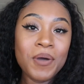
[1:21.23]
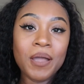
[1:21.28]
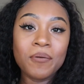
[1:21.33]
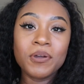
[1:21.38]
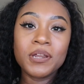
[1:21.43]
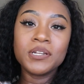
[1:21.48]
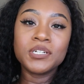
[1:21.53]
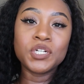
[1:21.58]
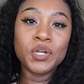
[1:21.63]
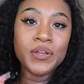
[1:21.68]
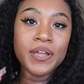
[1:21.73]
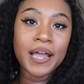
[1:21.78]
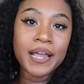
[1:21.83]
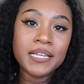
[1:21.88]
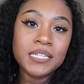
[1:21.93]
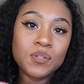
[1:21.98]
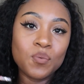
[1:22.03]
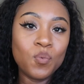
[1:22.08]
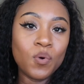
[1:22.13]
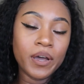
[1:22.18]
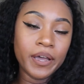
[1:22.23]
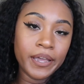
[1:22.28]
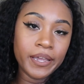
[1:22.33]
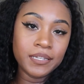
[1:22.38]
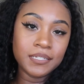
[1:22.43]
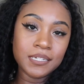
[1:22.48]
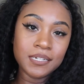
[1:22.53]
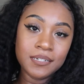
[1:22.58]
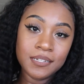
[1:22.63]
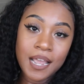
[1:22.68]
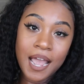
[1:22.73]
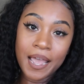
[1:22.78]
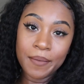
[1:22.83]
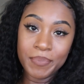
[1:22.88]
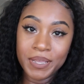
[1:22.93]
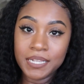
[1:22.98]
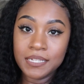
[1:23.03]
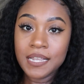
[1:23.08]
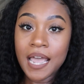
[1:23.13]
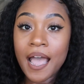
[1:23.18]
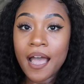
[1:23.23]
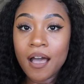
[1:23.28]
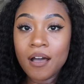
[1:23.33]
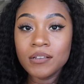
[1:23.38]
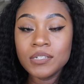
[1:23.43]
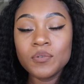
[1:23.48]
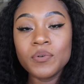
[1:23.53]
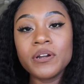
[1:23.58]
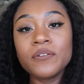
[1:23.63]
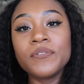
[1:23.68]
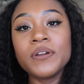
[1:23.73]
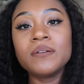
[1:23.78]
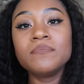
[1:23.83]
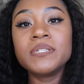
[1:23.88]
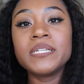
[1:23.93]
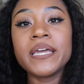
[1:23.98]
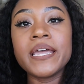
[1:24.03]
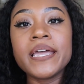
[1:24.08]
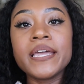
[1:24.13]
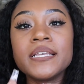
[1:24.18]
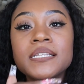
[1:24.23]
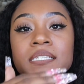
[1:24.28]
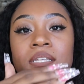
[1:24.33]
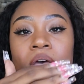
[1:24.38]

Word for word: but I'm gonna show you guys what I picked out to wear for him today.